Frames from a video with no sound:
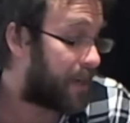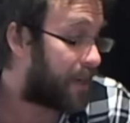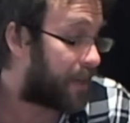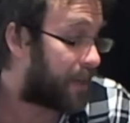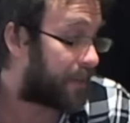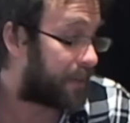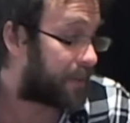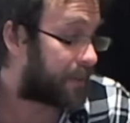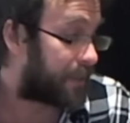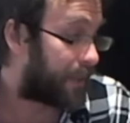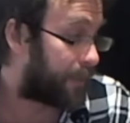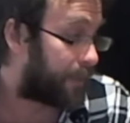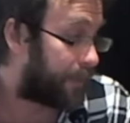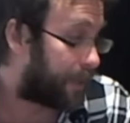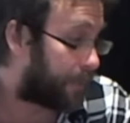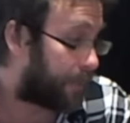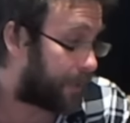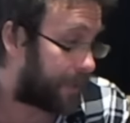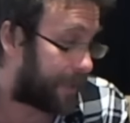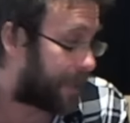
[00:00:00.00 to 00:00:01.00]
They're telling me I'm
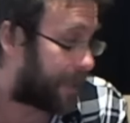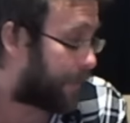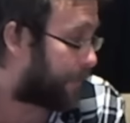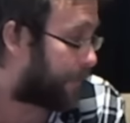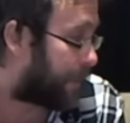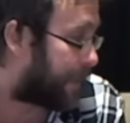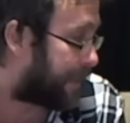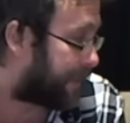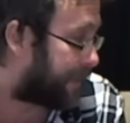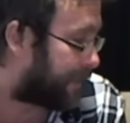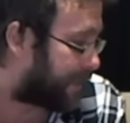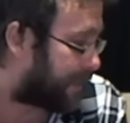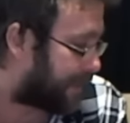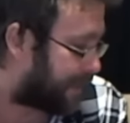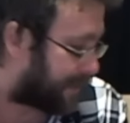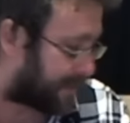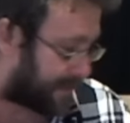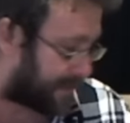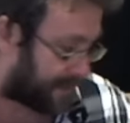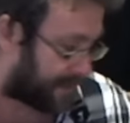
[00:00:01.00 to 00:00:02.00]
going to get mine
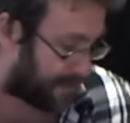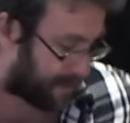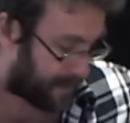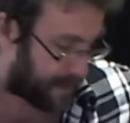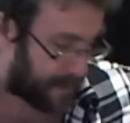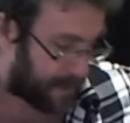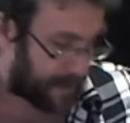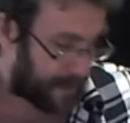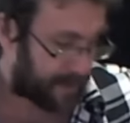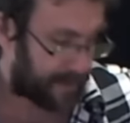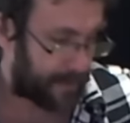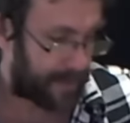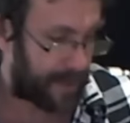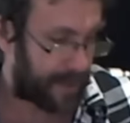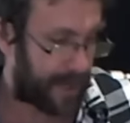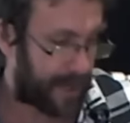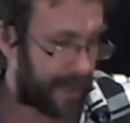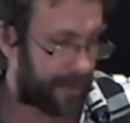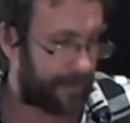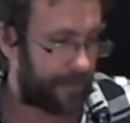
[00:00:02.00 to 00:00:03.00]
like
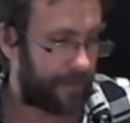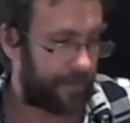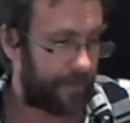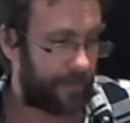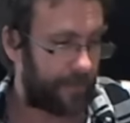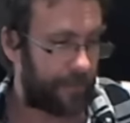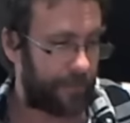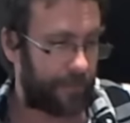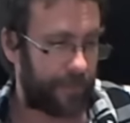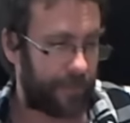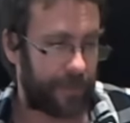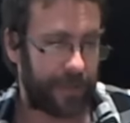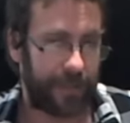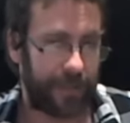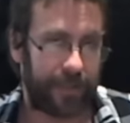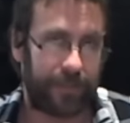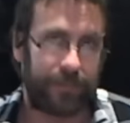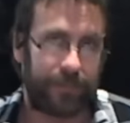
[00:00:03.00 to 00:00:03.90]
sometime, like